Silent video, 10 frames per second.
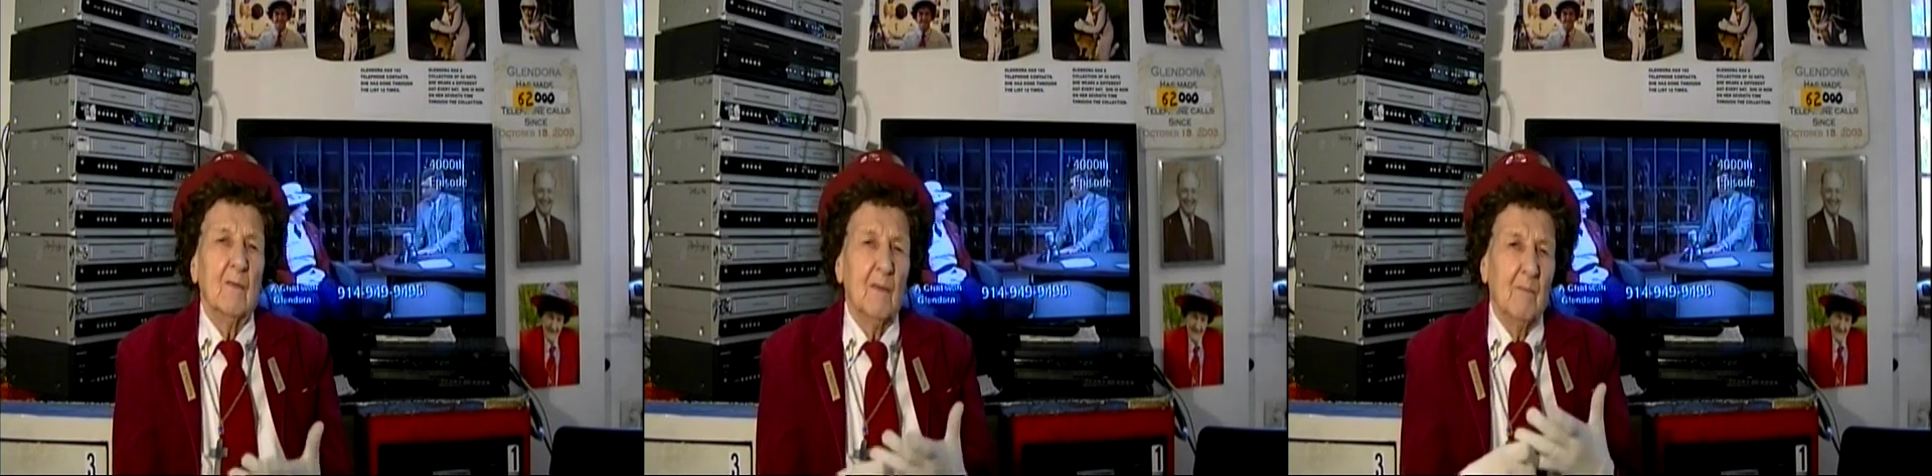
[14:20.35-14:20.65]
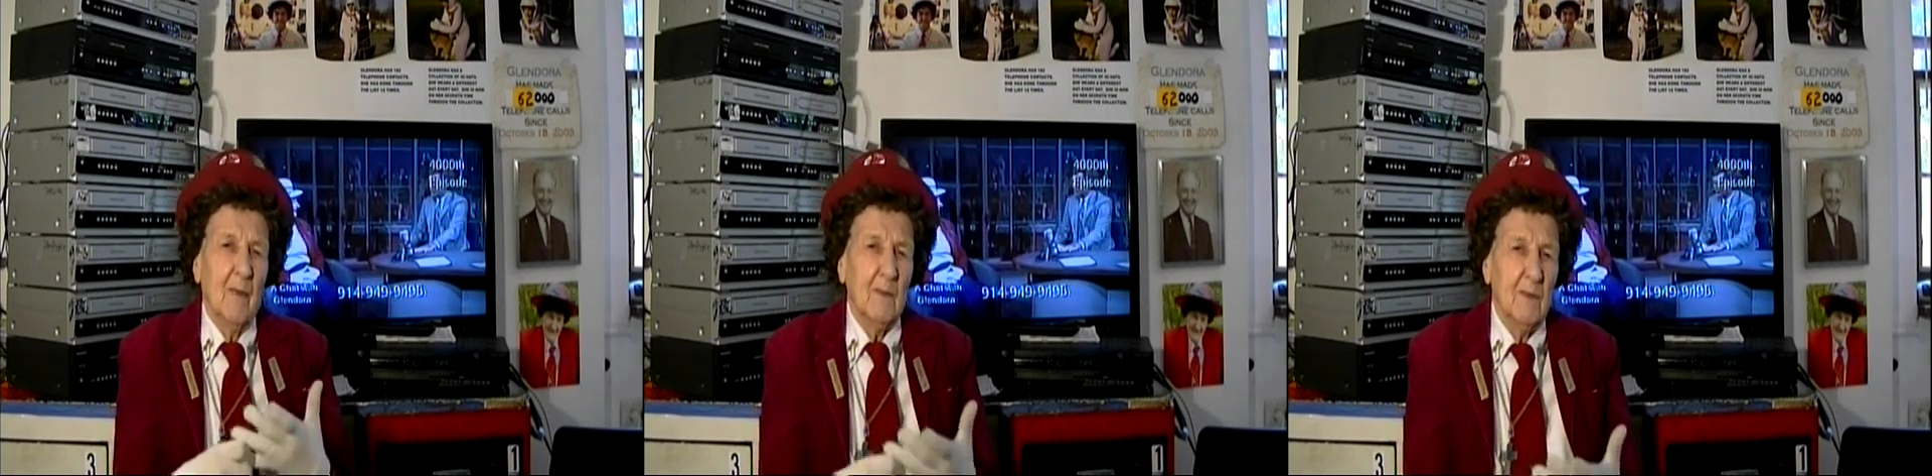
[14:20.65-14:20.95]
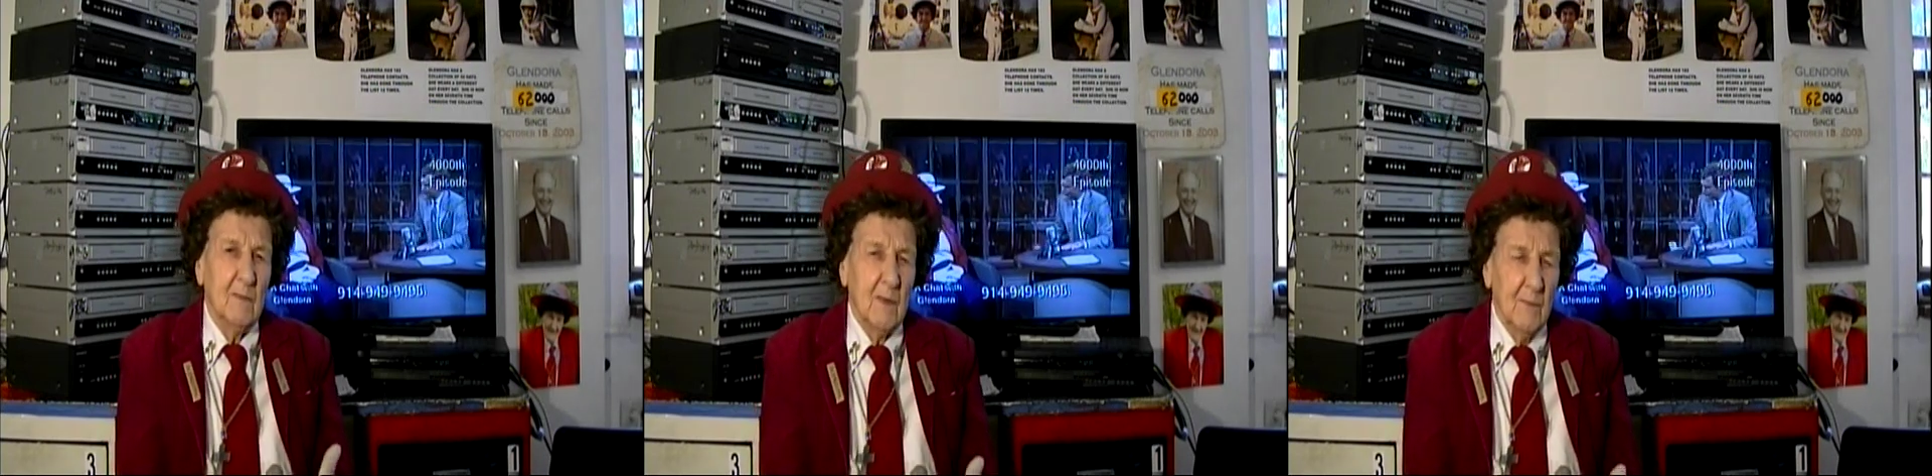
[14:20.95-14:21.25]
the better
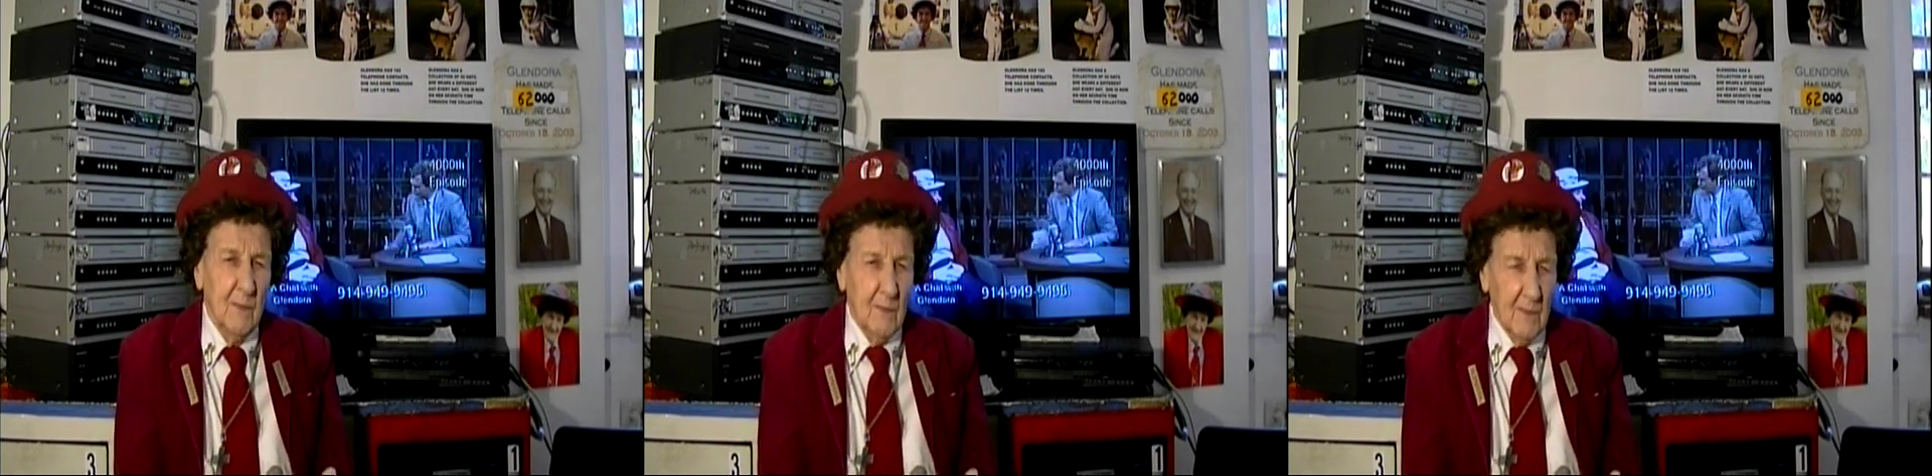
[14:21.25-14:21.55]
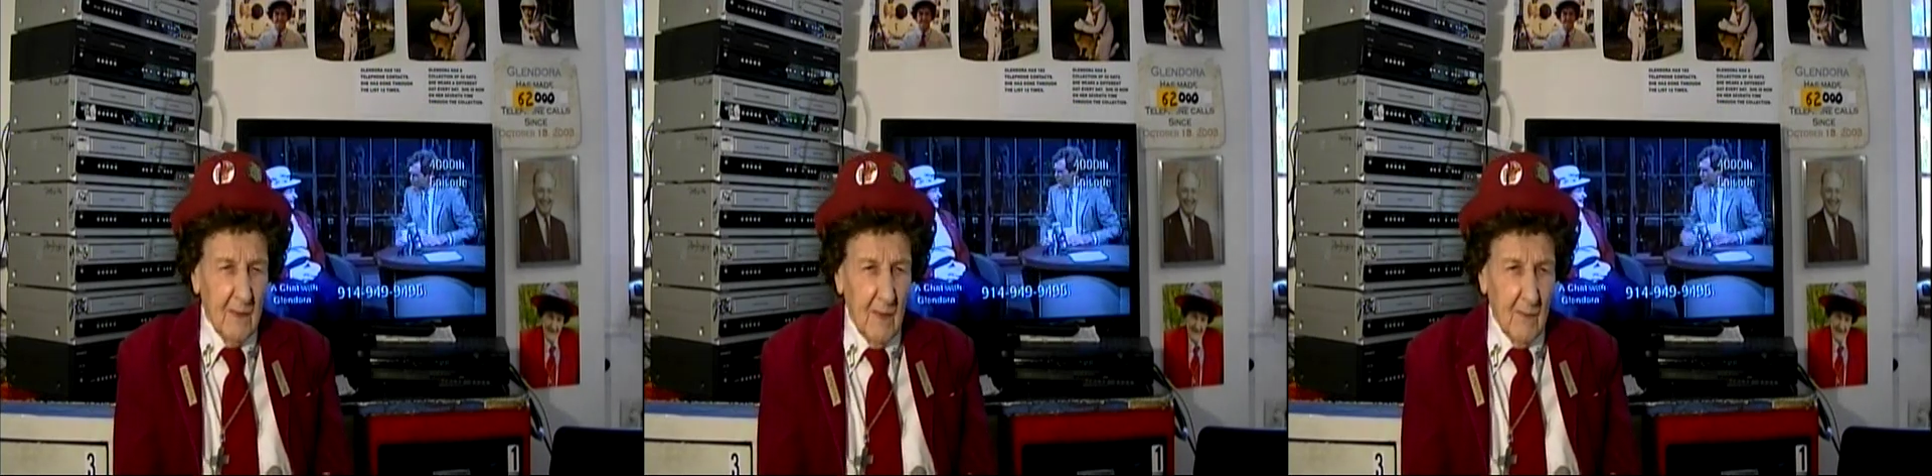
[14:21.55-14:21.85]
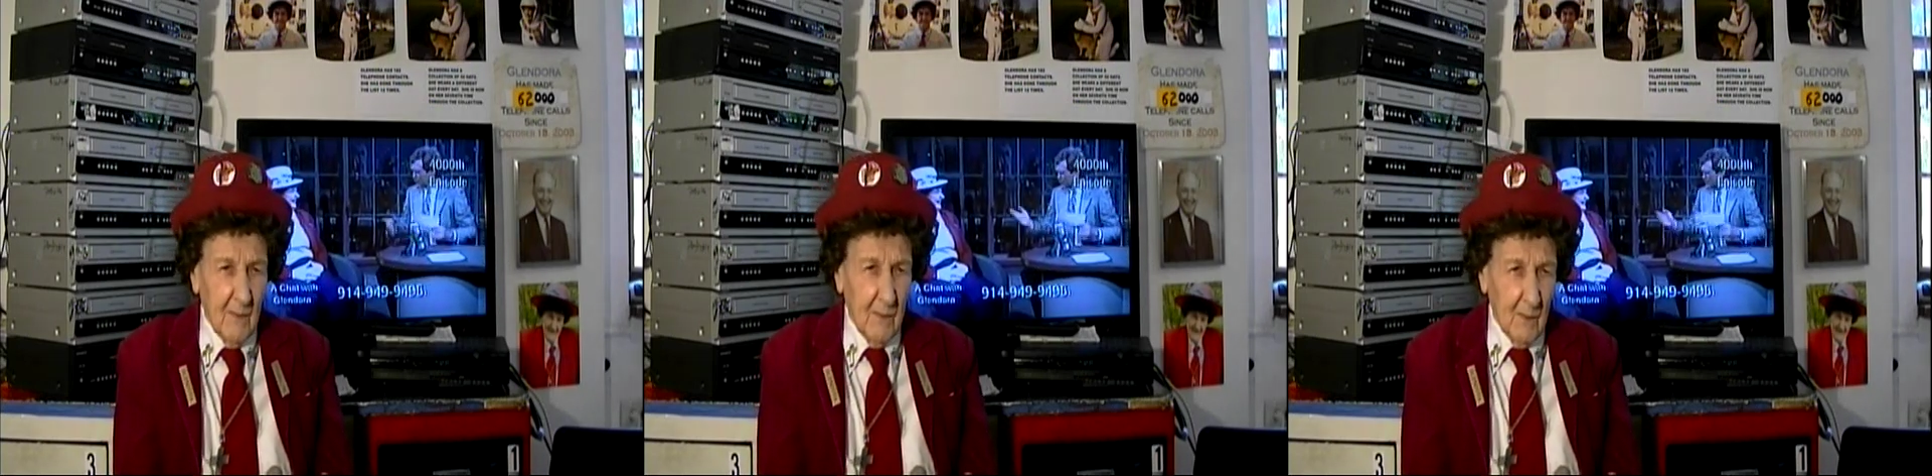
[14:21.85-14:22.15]
you communicate
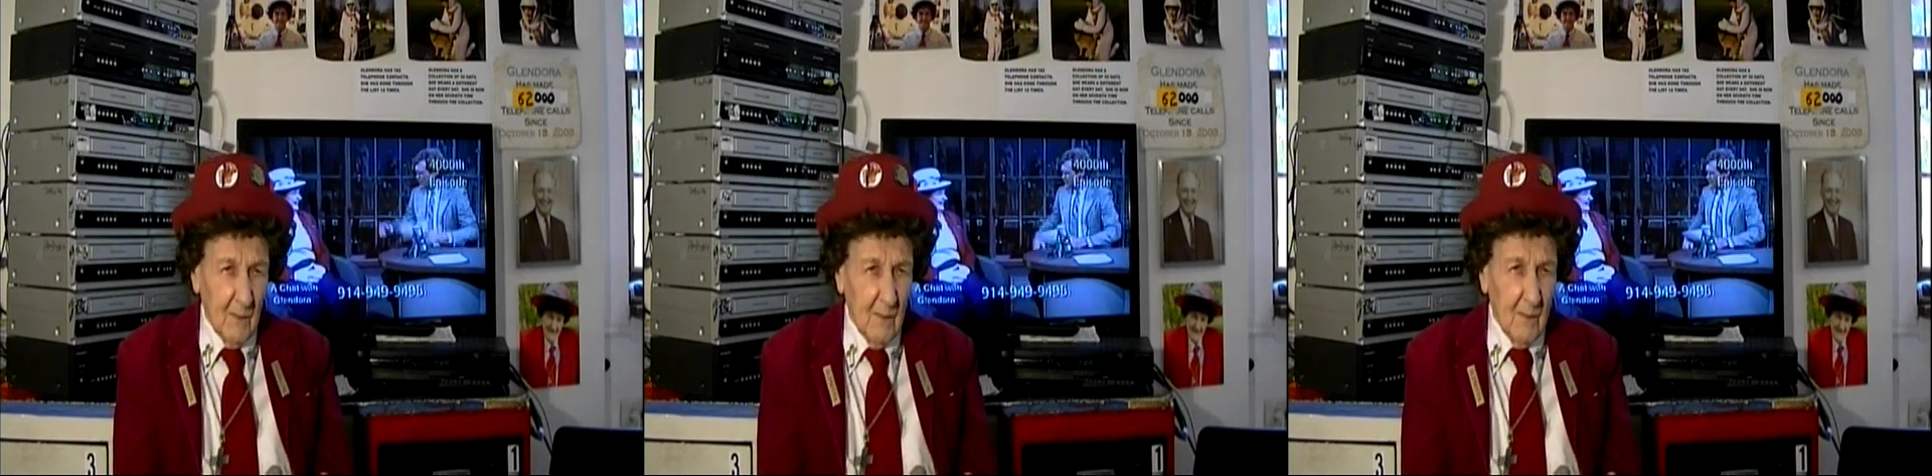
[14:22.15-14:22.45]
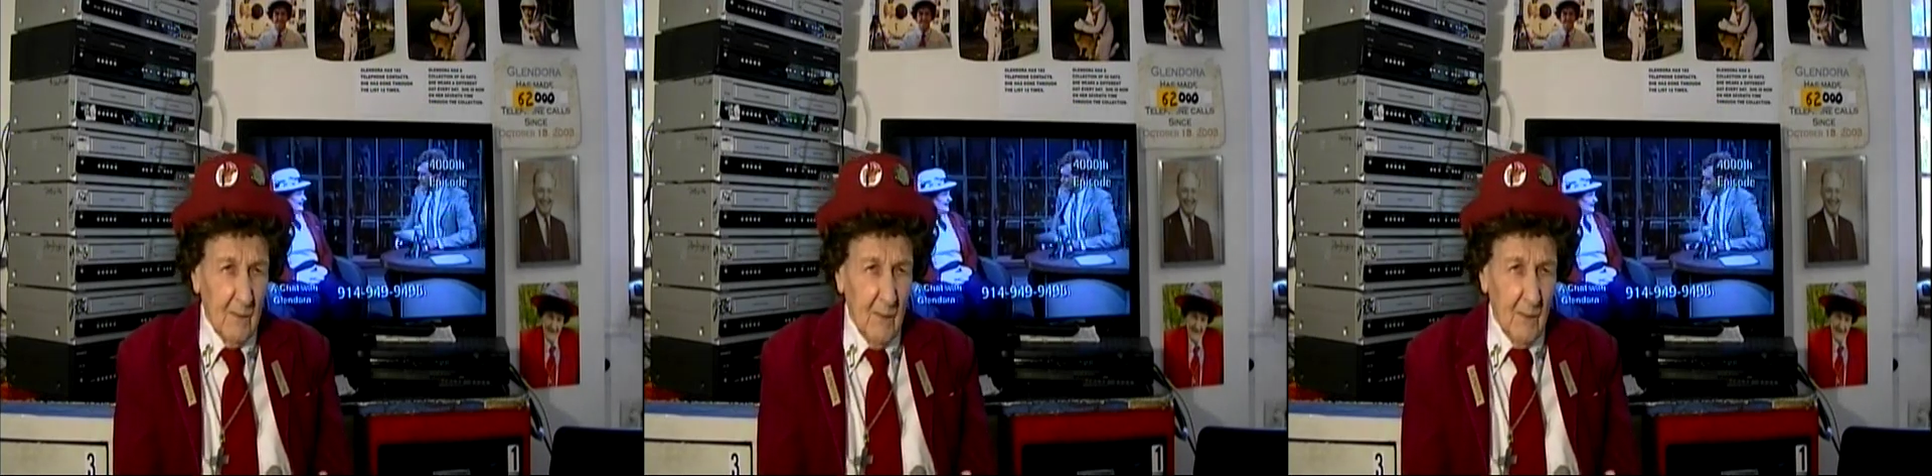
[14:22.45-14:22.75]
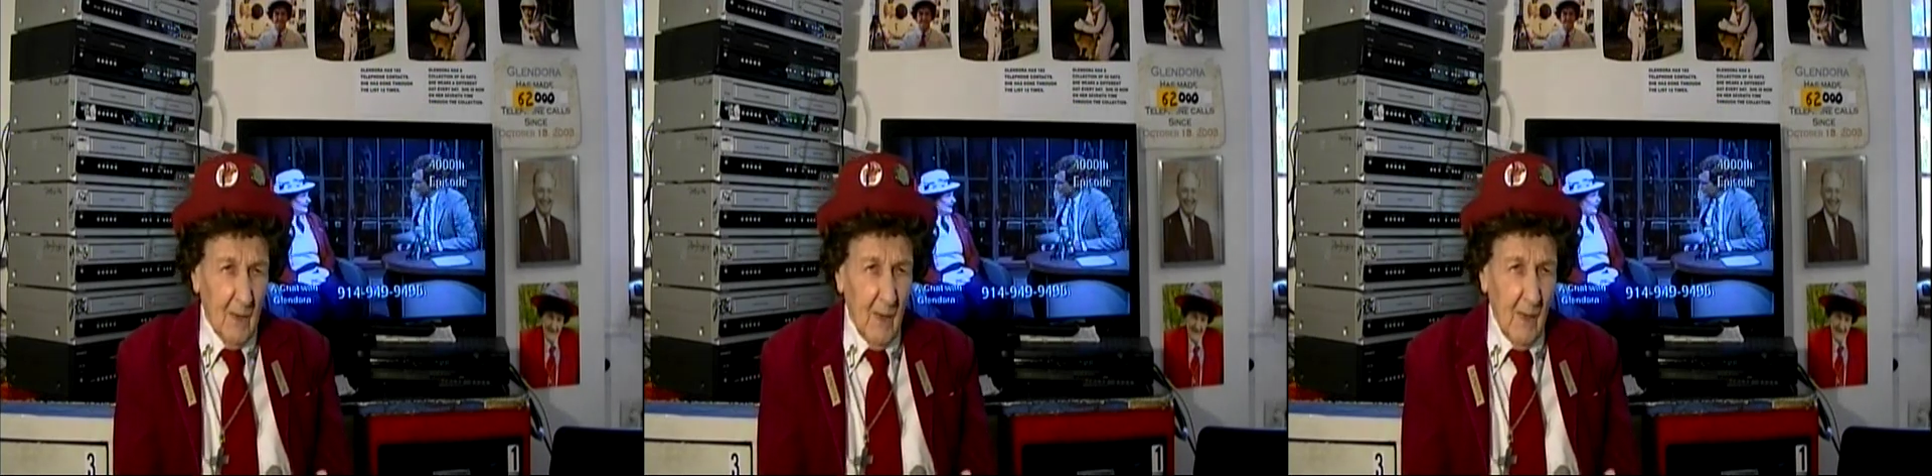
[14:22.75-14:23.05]
with the Lord,
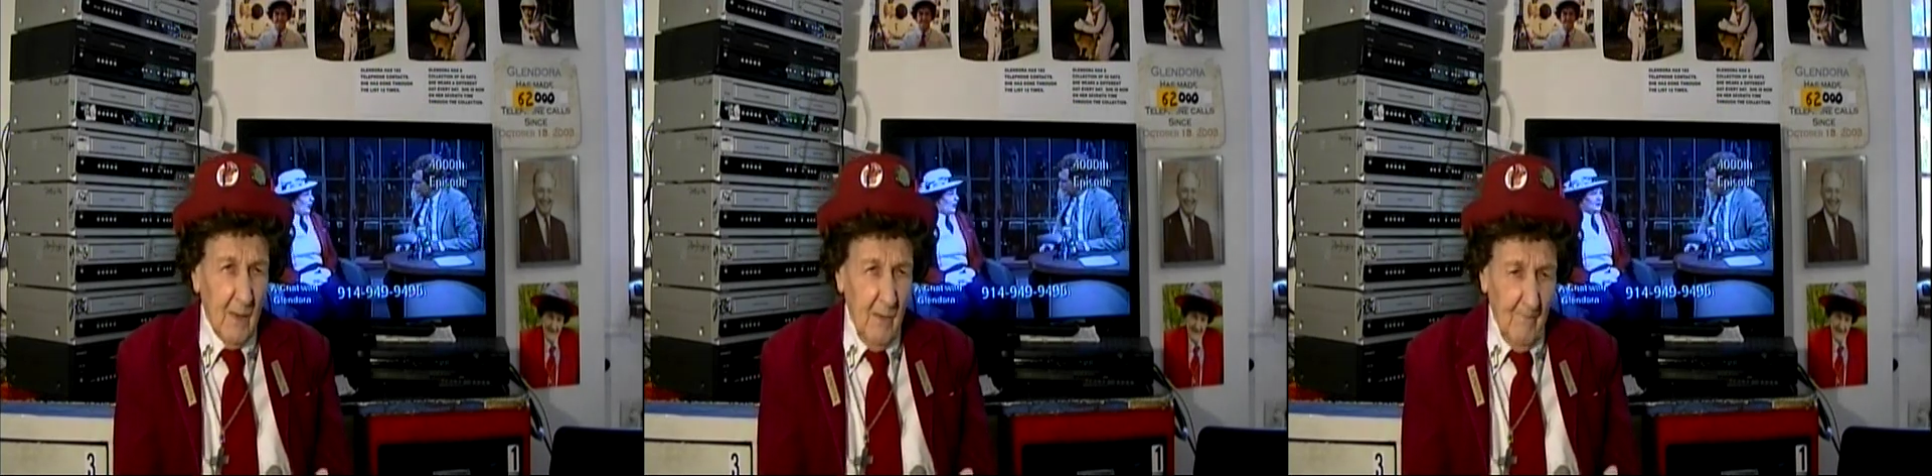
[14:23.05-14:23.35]
with God,